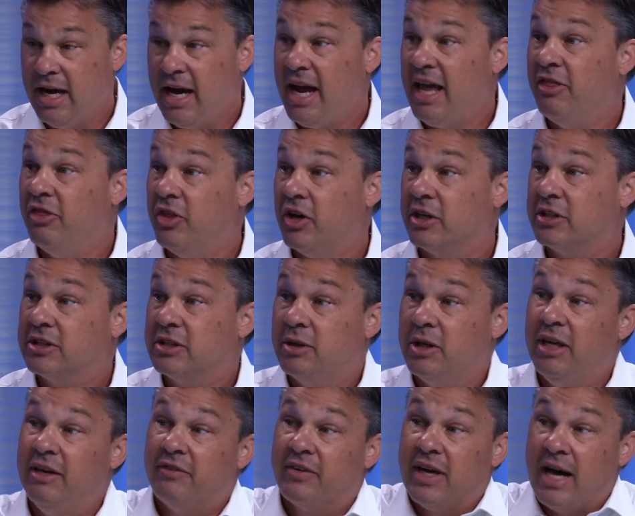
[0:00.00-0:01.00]
and thus
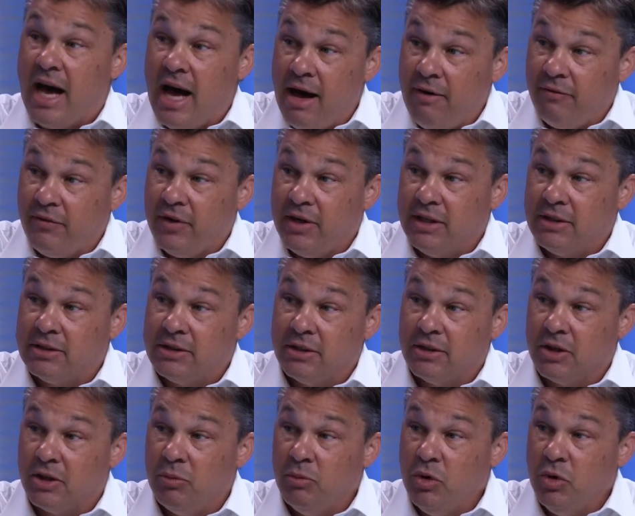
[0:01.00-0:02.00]
give confidence to the
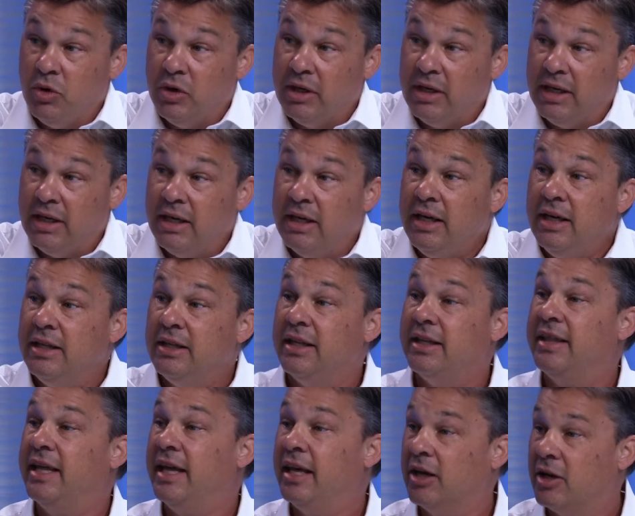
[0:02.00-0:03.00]
community that
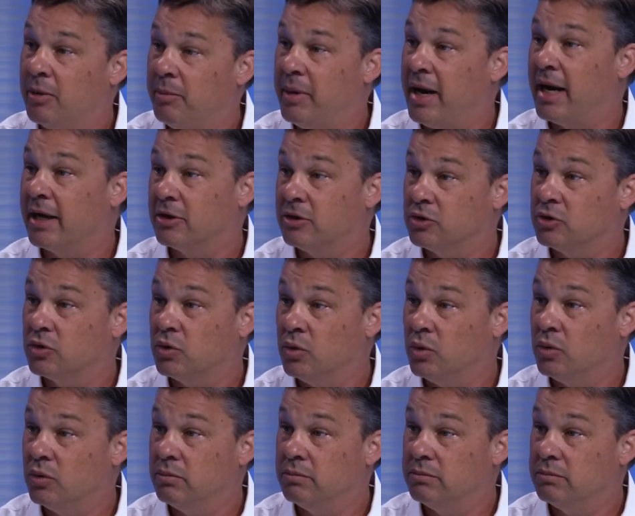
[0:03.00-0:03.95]
they can come back to school.